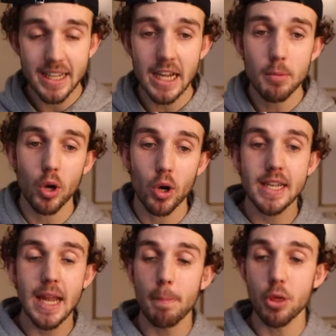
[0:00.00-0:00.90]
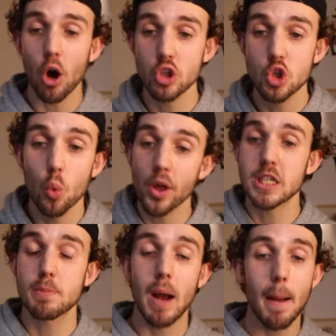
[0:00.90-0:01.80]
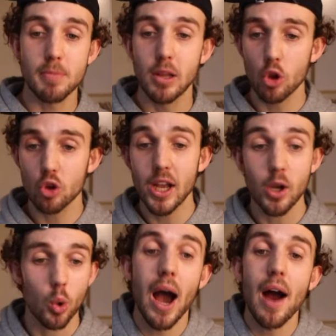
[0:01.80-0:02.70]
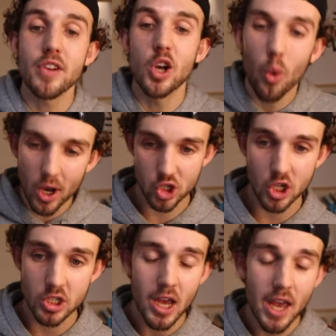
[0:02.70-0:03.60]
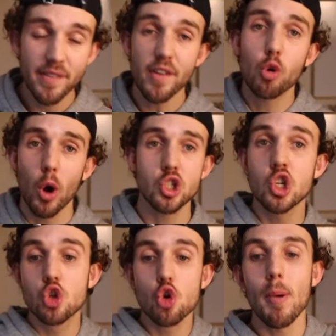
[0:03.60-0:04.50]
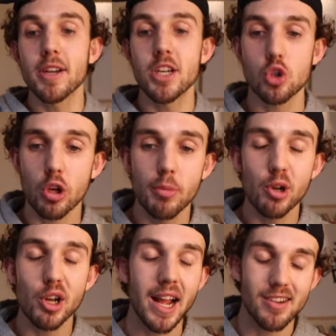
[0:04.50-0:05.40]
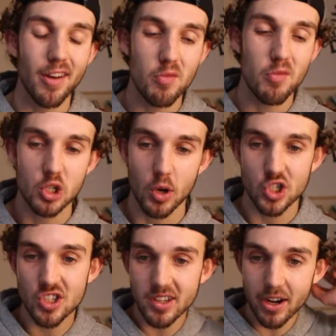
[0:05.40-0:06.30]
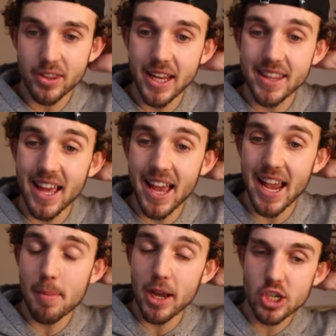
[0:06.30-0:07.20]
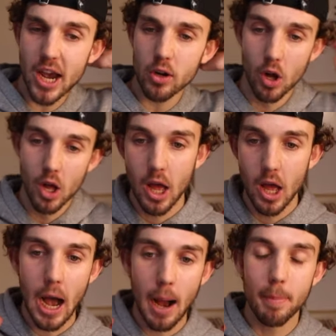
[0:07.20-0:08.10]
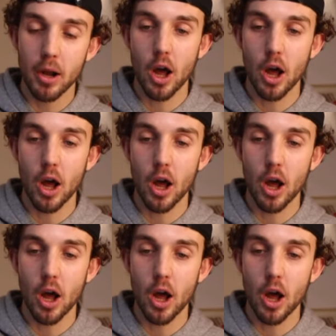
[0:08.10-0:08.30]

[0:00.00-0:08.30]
get a more in-depth onto what this perhaps may look like, or you have any questions. If you have questions, join my Discord community. I answer everybody's questions there in the AMA channel. But